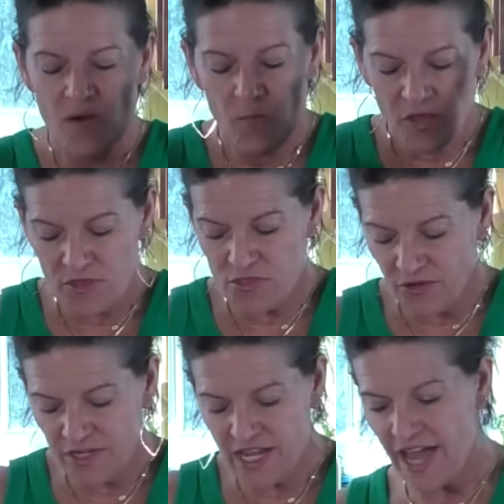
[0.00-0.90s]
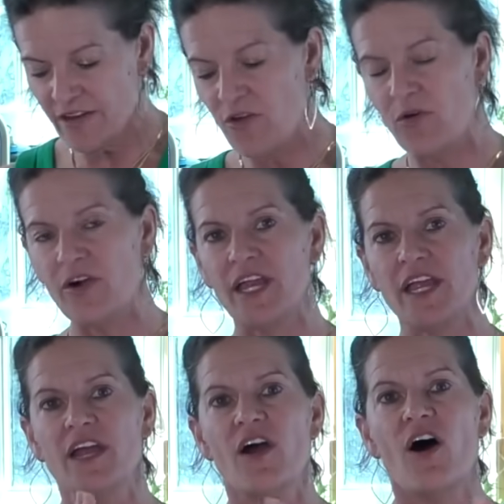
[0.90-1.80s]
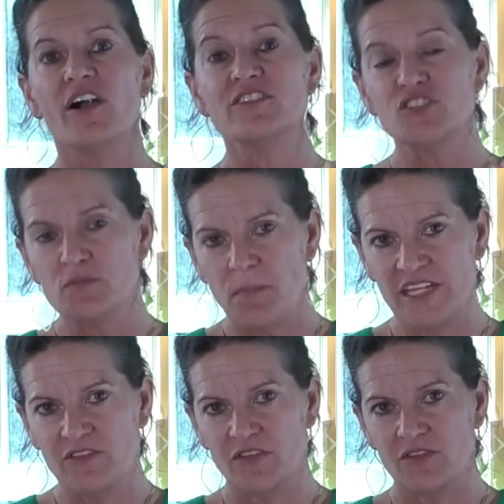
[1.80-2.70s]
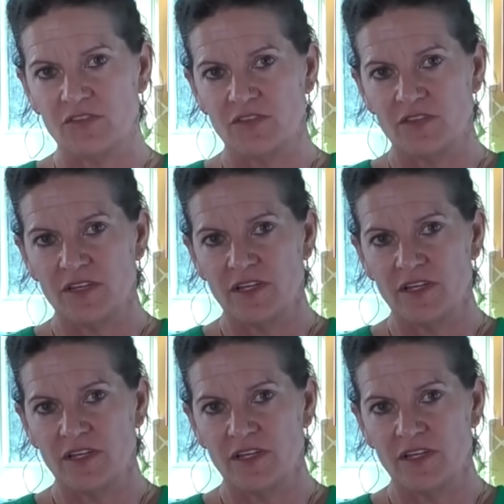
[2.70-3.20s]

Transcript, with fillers: But the third category are spices.